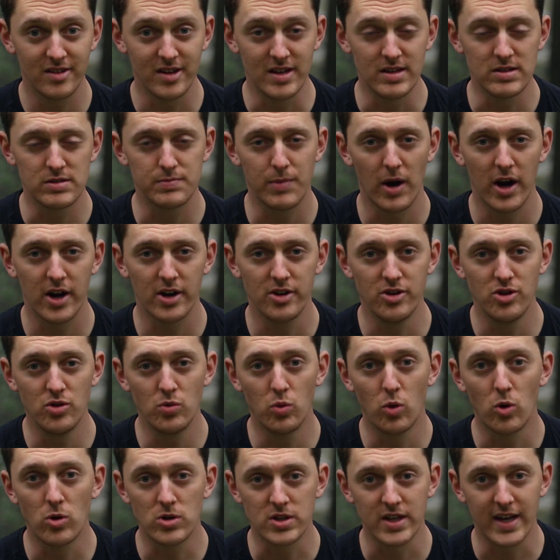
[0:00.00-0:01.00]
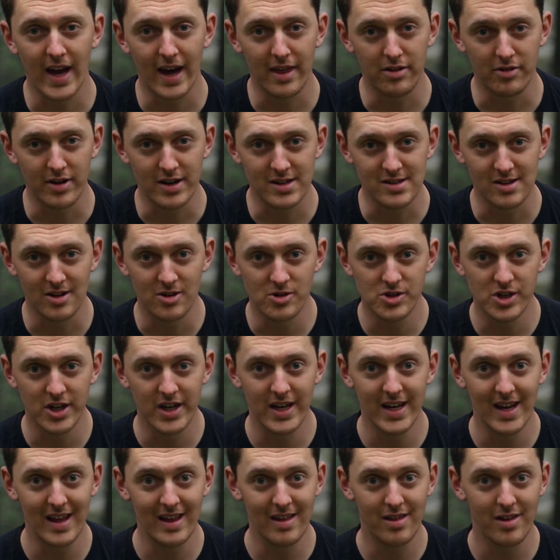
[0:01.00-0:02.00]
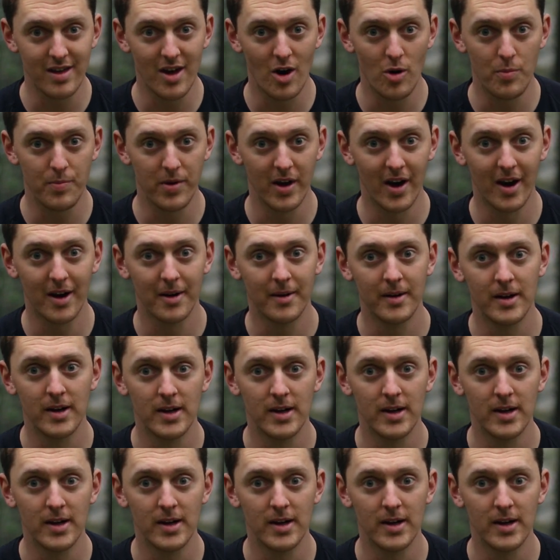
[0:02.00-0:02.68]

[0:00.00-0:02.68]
that inspired a new water gathering solution in Ethiopia.